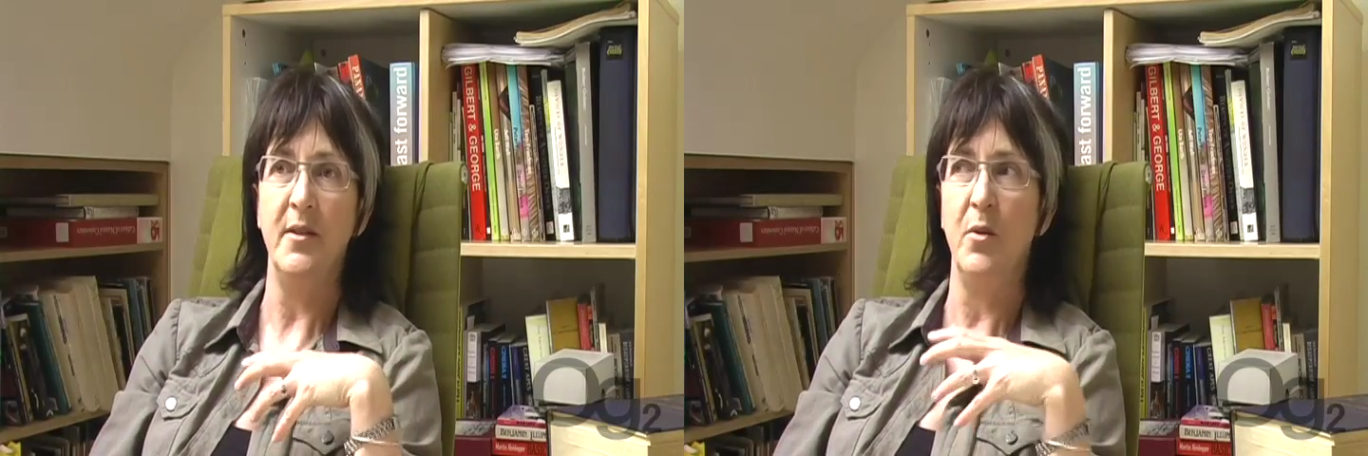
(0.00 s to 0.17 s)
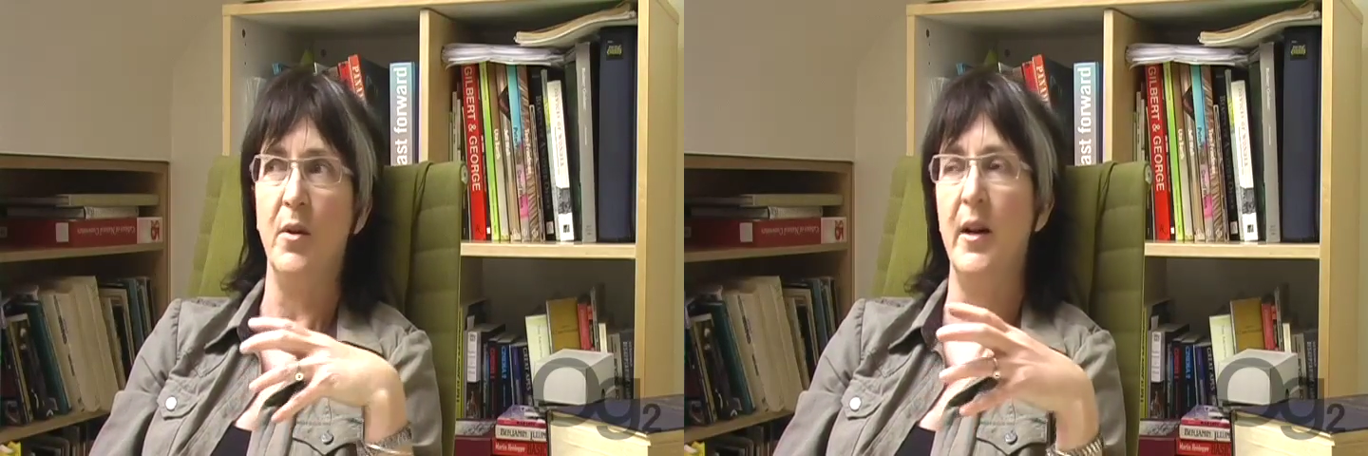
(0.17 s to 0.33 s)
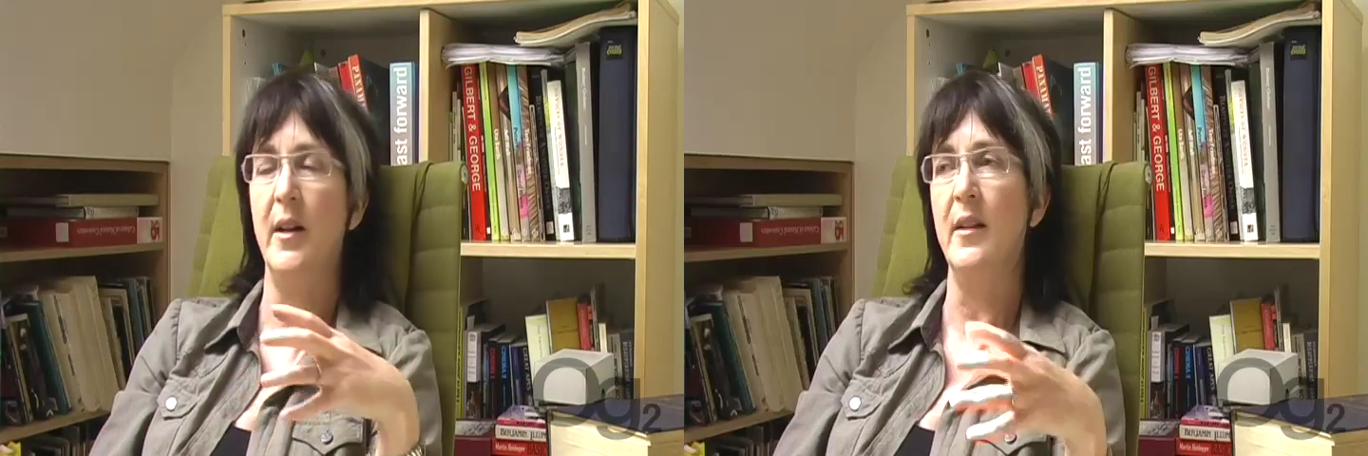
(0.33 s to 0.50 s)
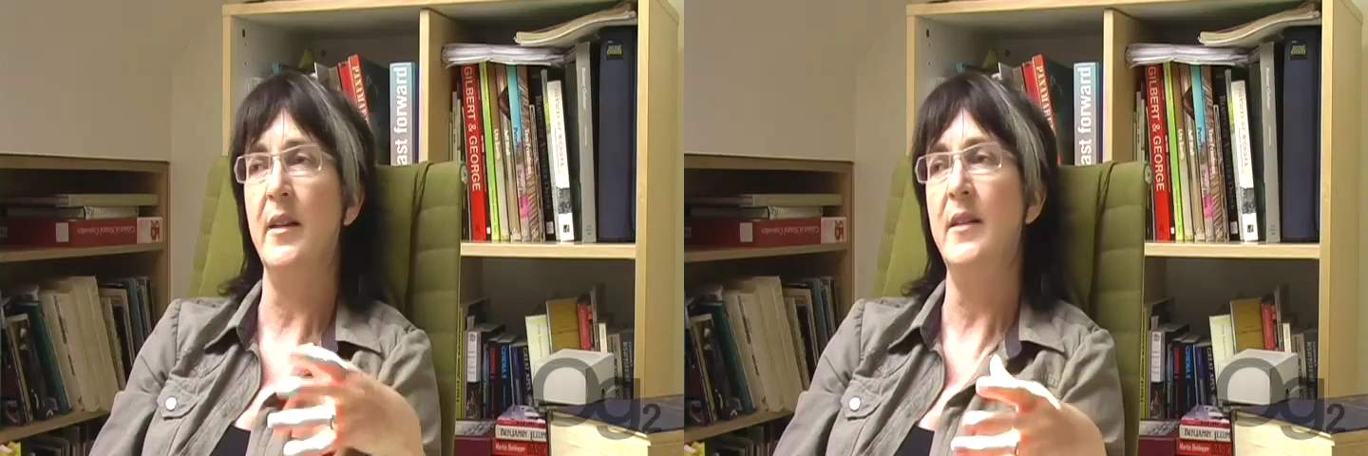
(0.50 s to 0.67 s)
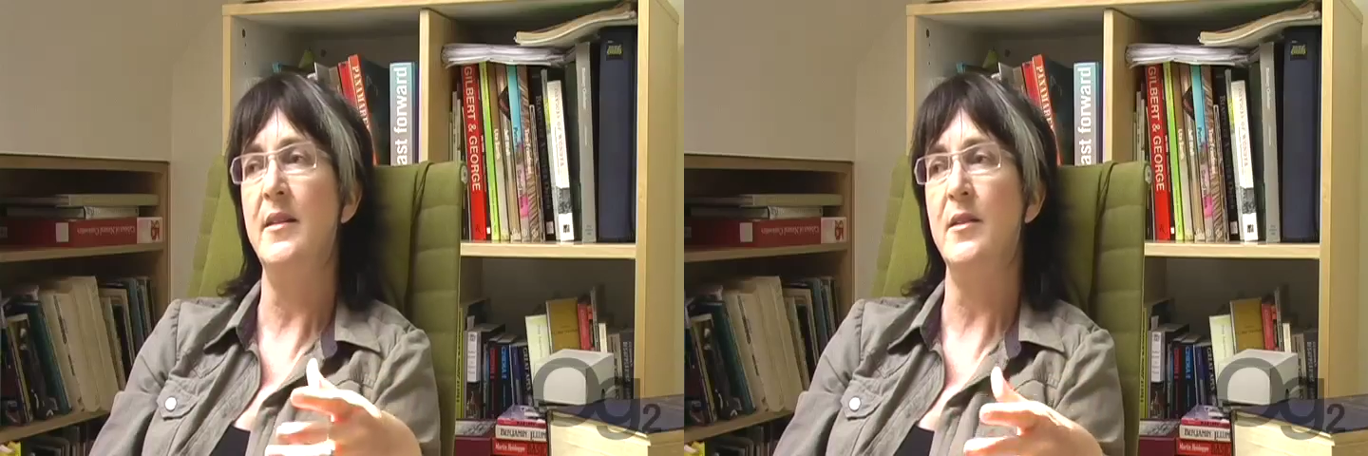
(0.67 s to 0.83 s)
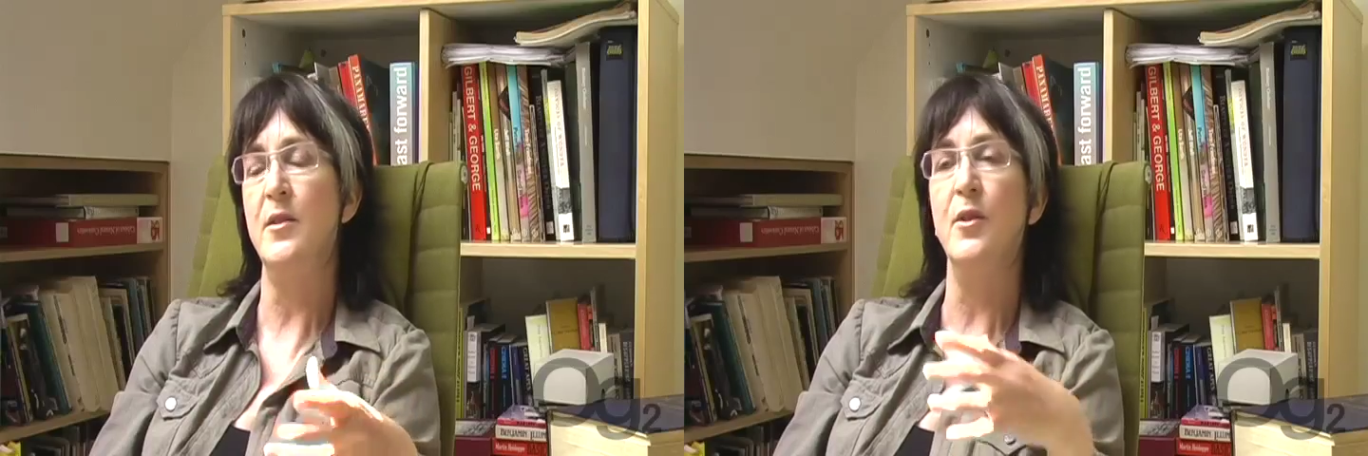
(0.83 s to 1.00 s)
or at
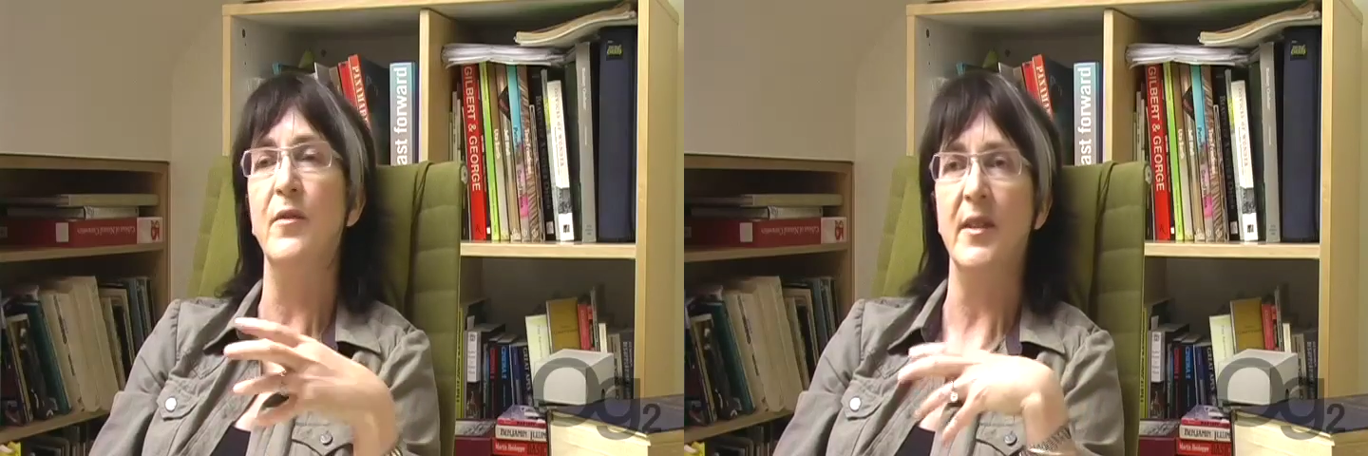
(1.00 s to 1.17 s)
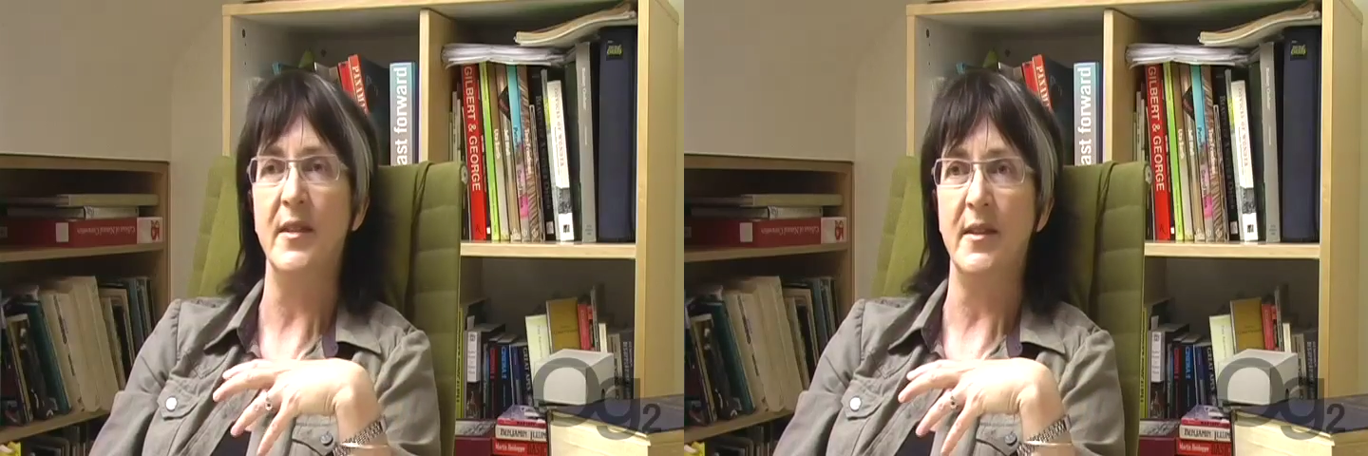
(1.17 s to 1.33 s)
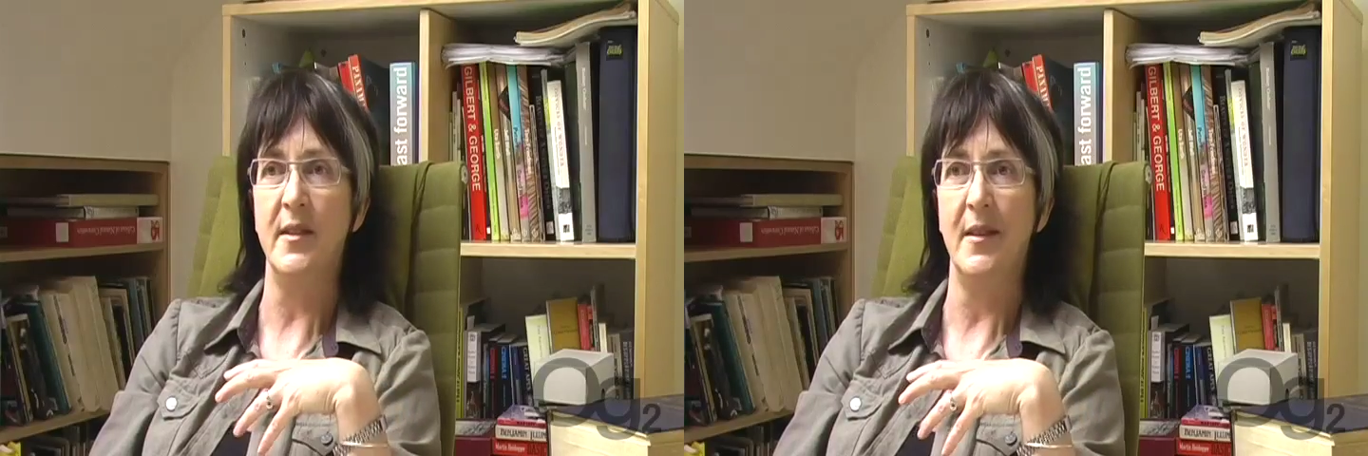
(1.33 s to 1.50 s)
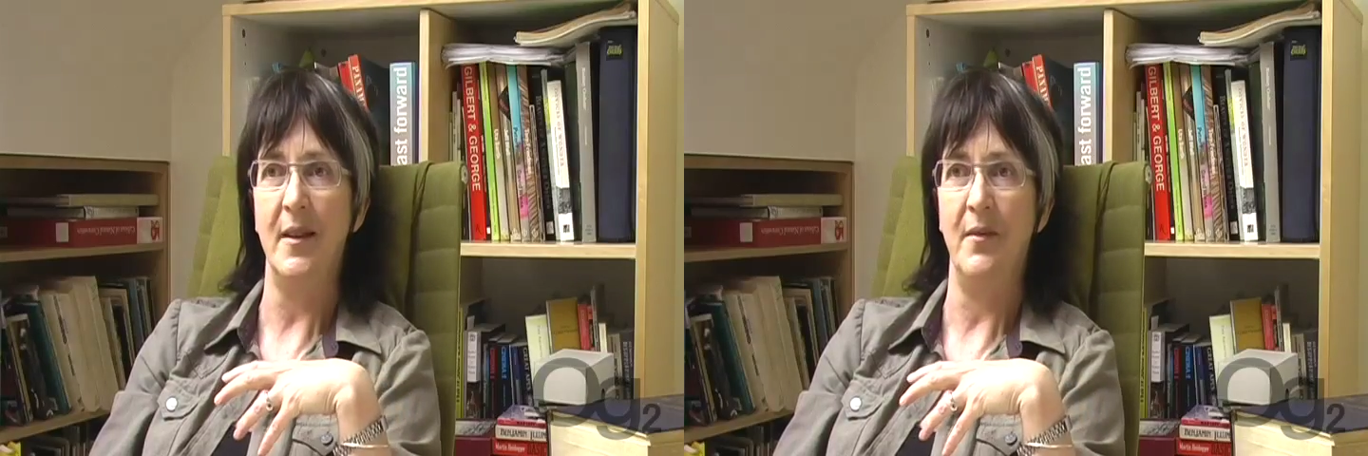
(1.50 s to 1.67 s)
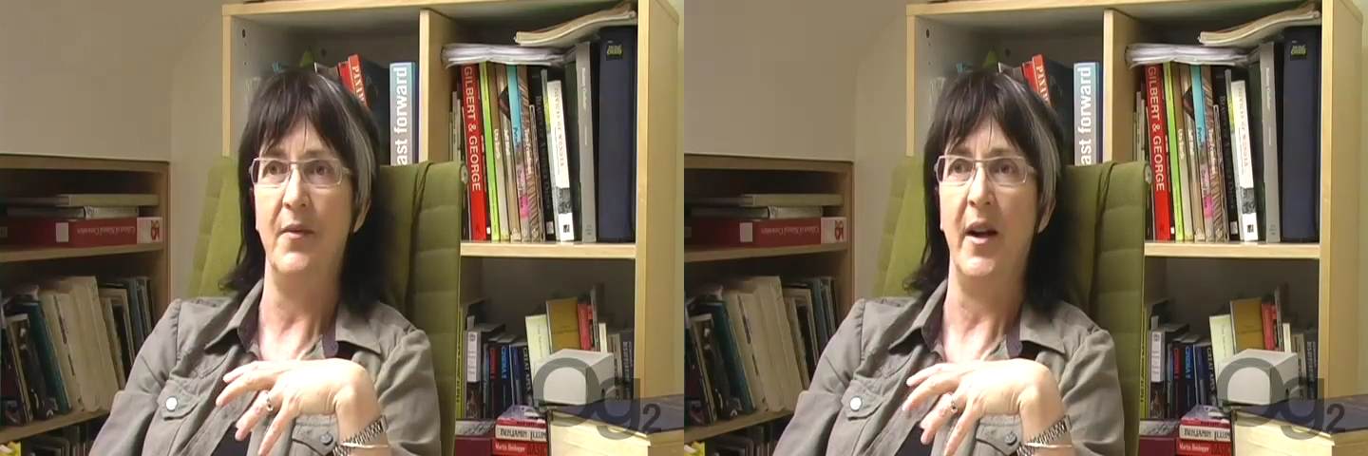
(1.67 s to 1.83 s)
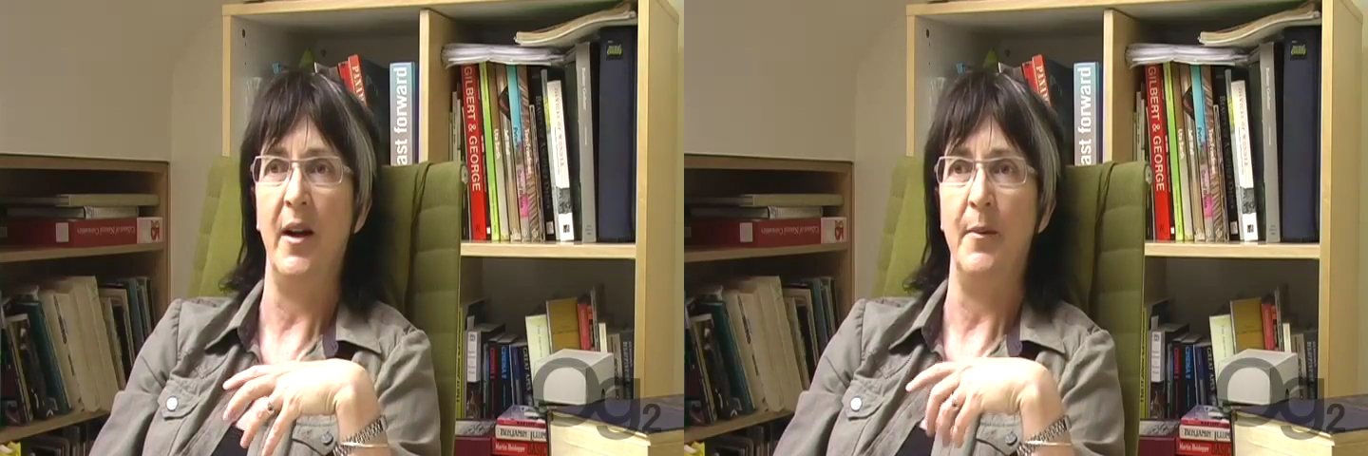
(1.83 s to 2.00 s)
least serviced
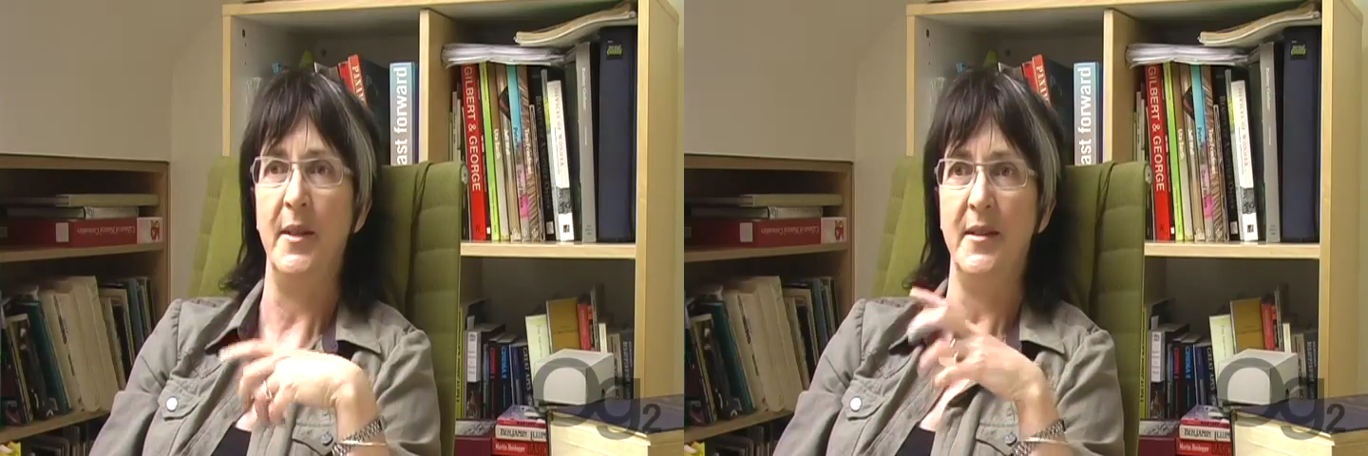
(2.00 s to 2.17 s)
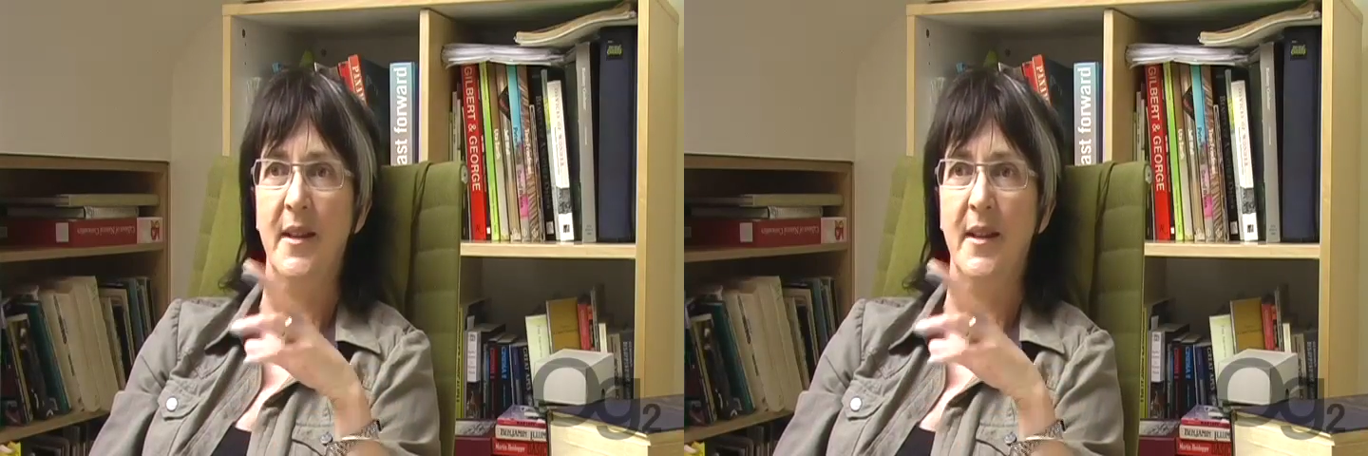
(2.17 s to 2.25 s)
environments,